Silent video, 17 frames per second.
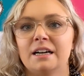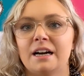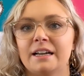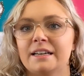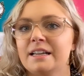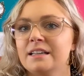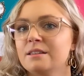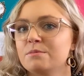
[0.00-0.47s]
I
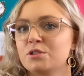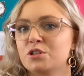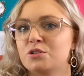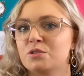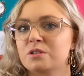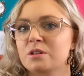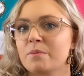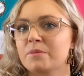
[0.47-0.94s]
need them to
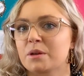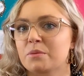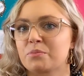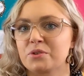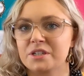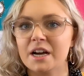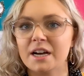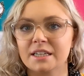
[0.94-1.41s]
do something
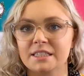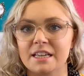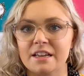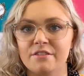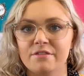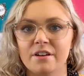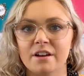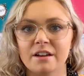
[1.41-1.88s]

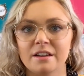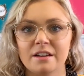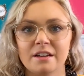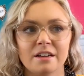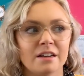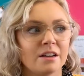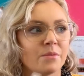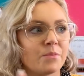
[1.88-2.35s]
productive.
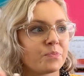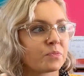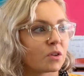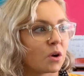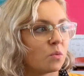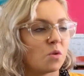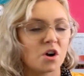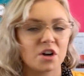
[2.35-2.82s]

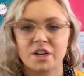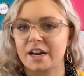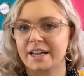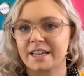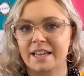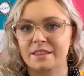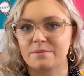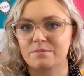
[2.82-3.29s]
What can
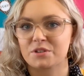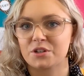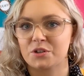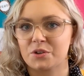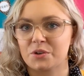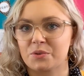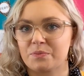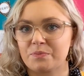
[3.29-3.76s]
I get them to
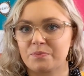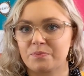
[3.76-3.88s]
do?